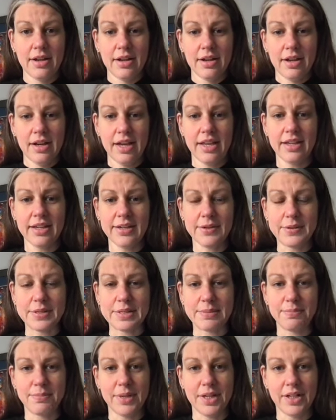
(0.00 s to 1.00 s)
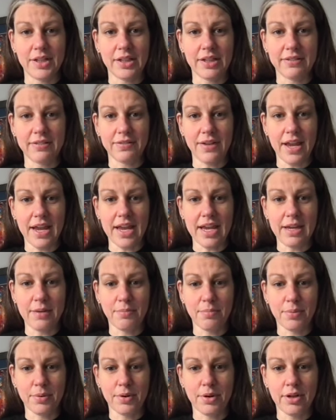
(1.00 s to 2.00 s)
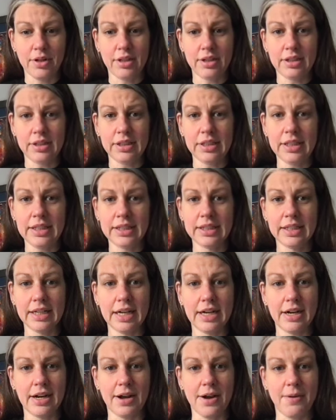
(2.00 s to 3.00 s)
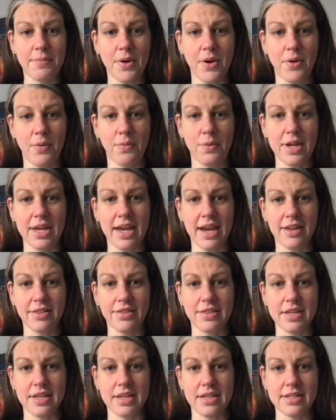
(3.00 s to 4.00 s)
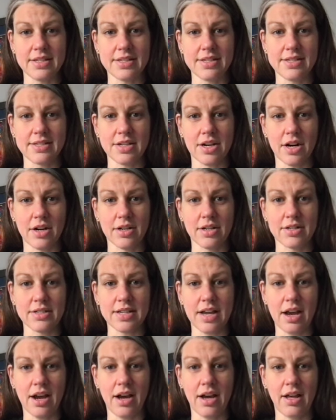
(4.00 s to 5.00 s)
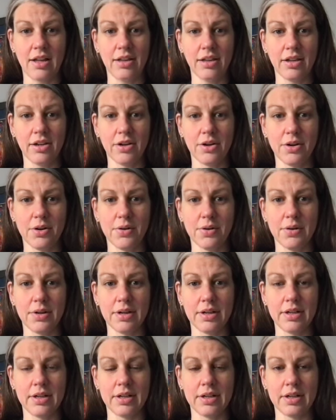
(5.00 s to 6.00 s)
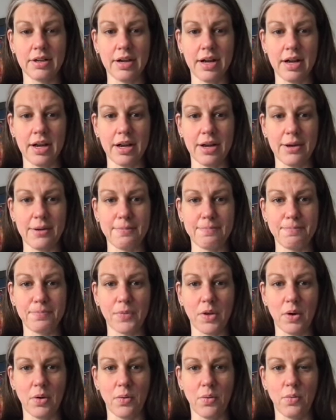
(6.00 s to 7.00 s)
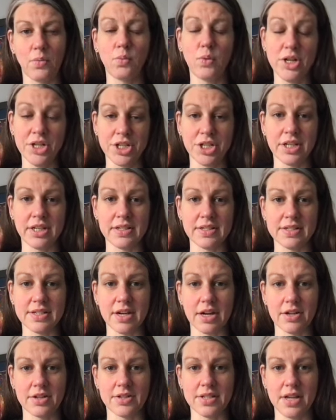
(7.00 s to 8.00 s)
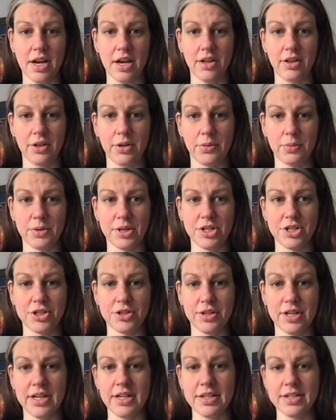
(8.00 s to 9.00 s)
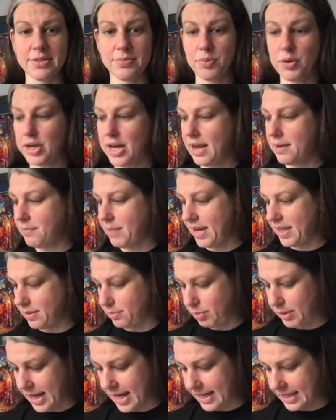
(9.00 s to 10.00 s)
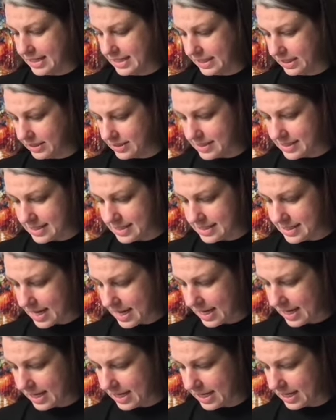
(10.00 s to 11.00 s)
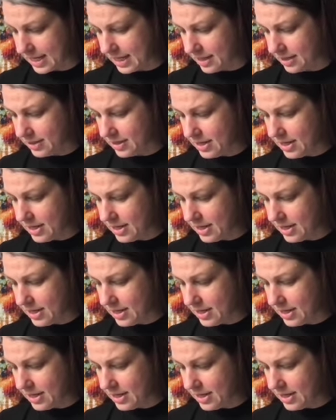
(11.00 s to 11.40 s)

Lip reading: I think it was middle of April, we had the Stars Hollow, Winter in Stars Hollow retreat put on by the Black Needle Society.